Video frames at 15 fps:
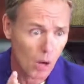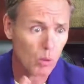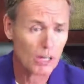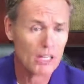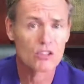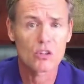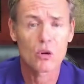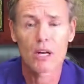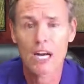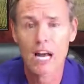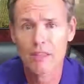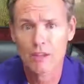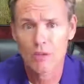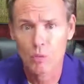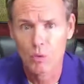of what is going
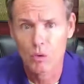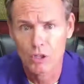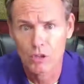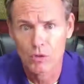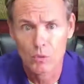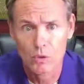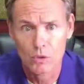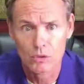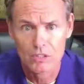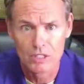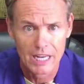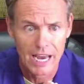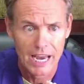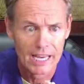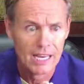on in the world
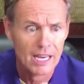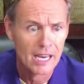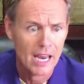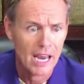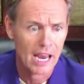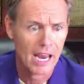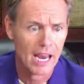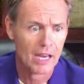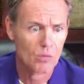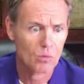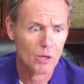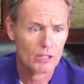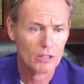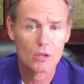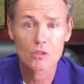today
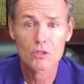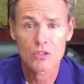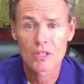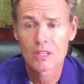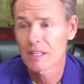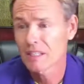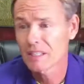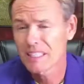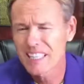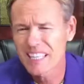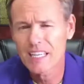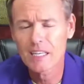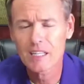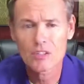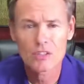and what those
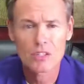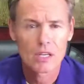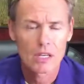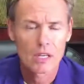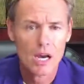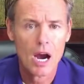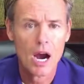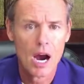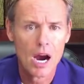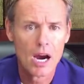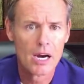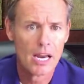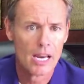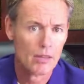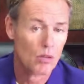needs
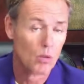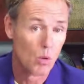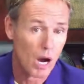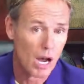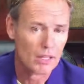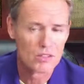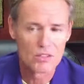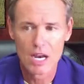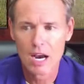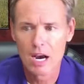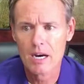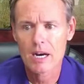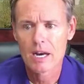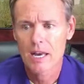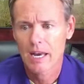are and the wants
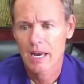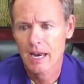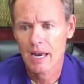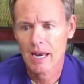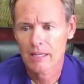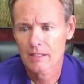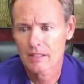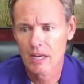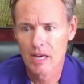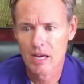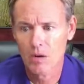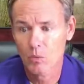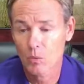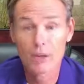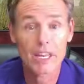are, and
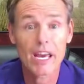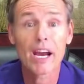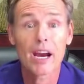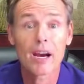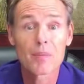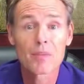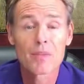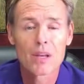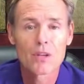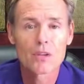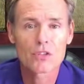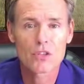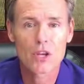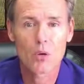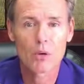we're there.
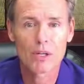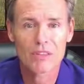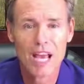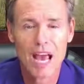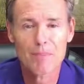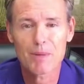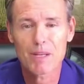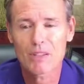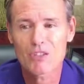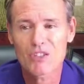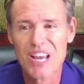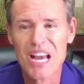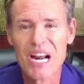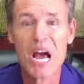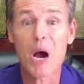So with that being
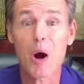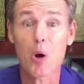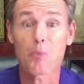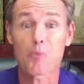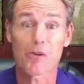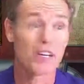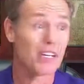said, I hope